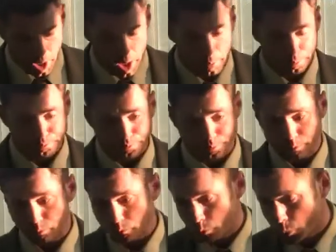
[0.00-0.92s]

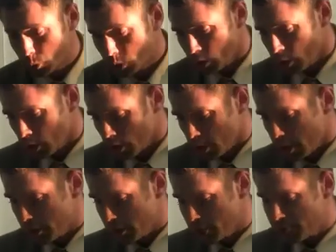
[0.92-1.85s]

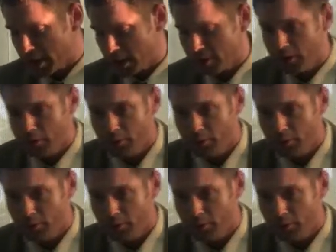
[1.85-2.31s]
And then finally,